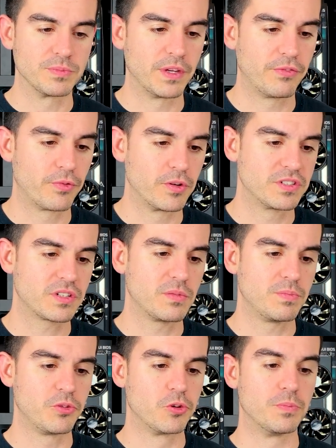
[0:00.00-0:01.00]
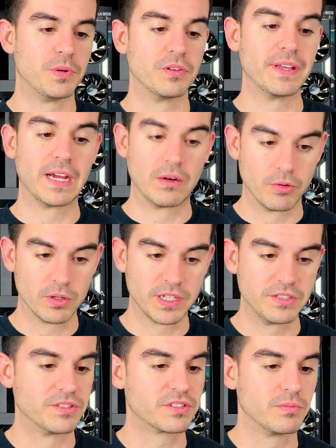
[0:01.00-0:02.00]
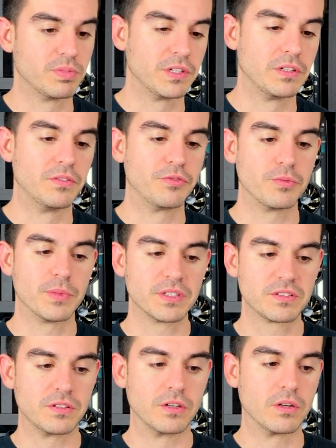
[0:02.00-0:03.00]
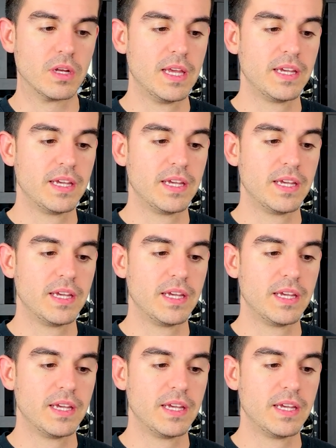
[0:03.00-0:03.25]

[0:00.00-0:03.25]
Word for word: My first computer build ever. I just completed a few months ago.